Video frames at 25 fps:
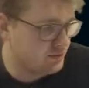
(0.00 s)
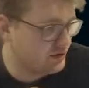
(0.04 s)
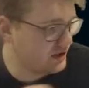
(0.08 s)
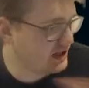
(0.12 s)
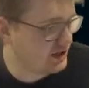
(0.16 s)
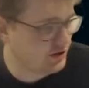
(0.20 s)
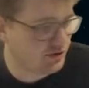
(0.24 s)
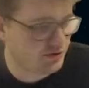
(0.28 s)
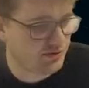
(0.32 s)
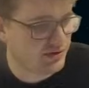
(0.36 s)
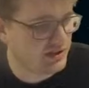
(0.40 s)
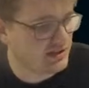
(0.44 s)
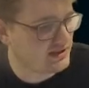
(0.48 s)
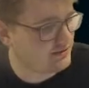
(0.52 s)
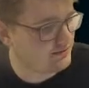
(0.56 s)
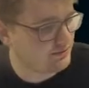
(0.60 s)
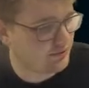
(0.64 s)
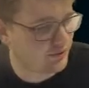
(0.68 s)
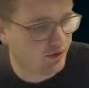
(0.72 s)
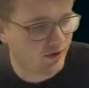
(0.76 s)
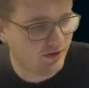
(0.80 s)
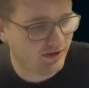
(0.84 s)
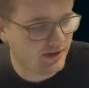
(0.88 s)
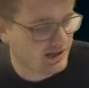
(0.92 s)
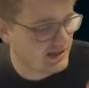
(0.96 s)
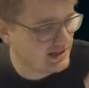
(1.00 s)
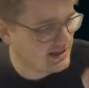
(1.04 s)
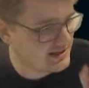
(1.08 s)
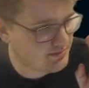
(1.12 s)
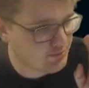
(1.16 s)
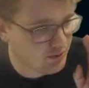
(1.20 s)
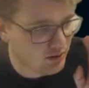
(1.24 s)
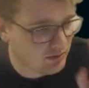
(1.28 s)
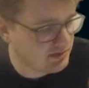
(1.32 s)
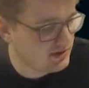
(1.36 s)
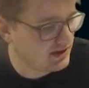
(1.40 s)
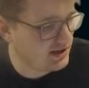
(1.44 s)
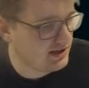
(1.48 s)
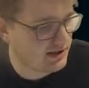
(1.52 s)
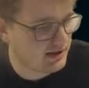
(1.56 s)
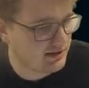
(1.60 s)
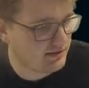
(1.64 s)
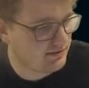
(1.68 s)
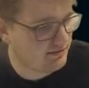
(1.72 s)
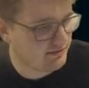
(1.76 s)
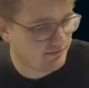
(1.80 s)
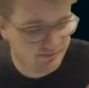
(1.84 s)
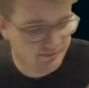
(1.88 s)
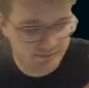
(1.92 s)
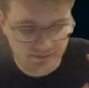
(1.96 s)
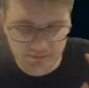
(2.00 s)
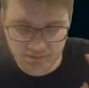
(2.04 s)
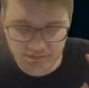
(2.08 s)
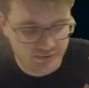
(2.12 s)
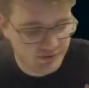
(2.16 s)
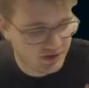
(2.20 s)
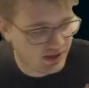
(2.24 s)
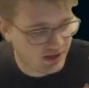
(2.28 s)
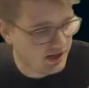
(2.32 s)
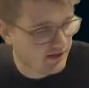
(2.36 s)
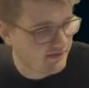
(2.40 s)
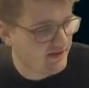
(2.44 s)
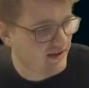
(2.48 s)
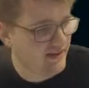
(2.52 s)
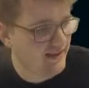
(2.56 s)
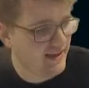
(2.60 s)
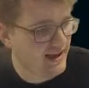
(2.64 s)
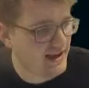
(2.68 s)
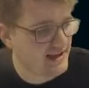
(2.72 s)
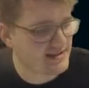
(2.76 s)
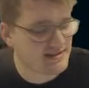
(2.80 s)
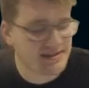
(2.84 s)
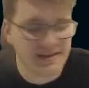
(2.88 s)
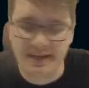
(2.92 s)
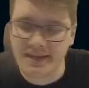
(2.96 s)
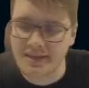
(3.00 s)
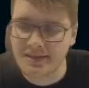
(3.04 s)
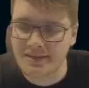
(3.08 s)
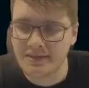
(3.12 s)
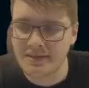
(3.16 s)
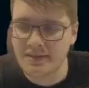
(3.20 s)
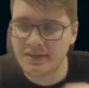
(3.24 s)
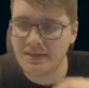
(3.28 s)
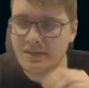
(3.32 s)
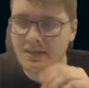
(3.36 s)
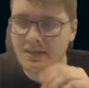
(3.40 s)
really good reason for it, and it's probably freaking fantastic.